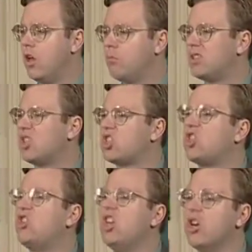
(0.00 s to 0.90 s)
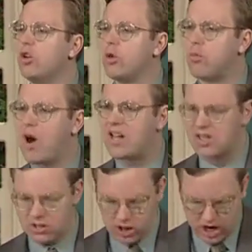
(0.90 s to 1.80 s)
but to steer the
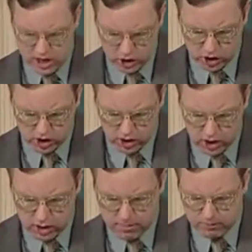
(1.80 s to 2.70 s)
process consciously.